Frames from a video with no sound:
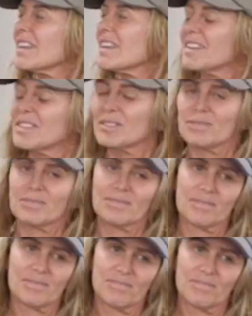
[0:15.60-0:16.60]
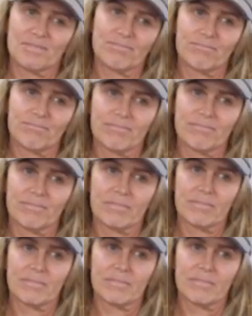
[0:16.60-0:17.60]

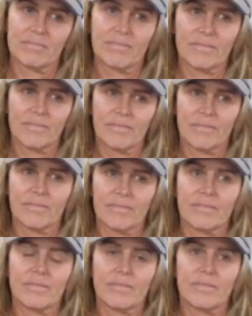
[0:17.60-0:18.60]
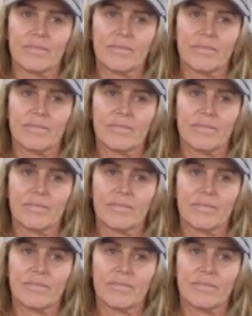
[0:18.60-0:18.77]
No words are spoken by the person on screen.